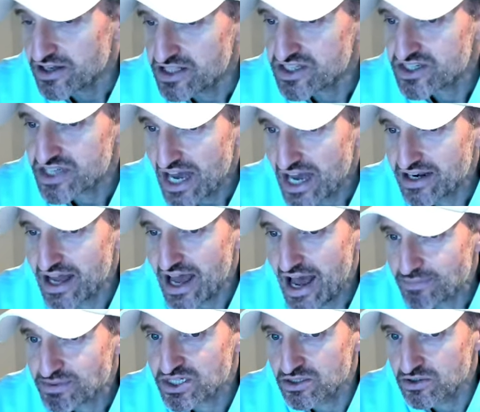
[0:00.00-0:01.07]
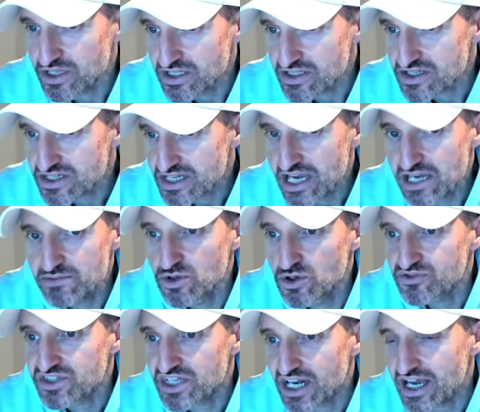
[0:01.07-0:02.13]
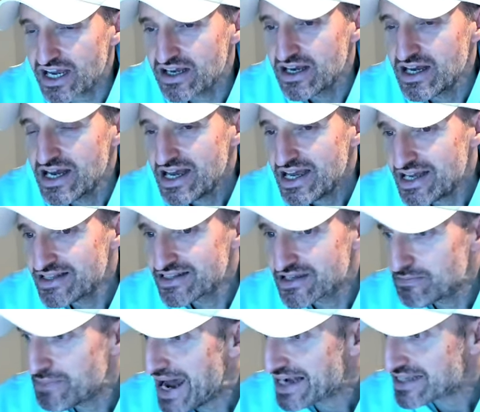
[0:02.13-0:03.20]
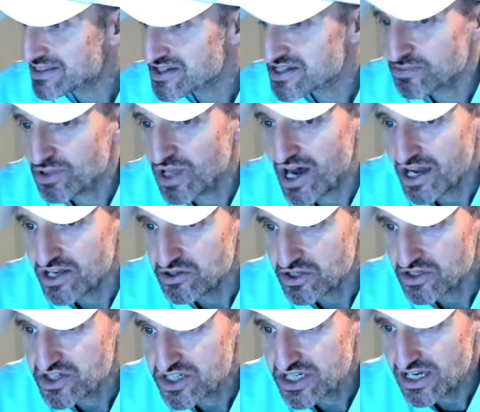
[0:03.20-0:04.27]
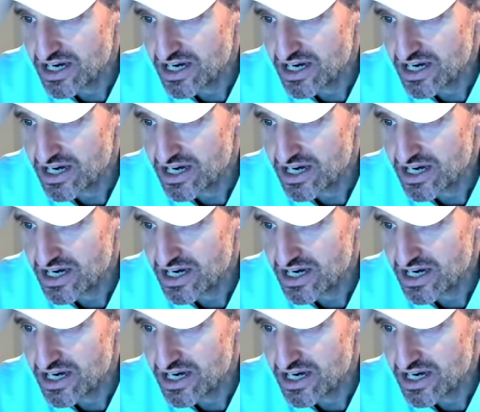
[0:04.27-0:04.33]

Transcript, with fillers: It's had an absolutely insane move today into back to supply. And you can see it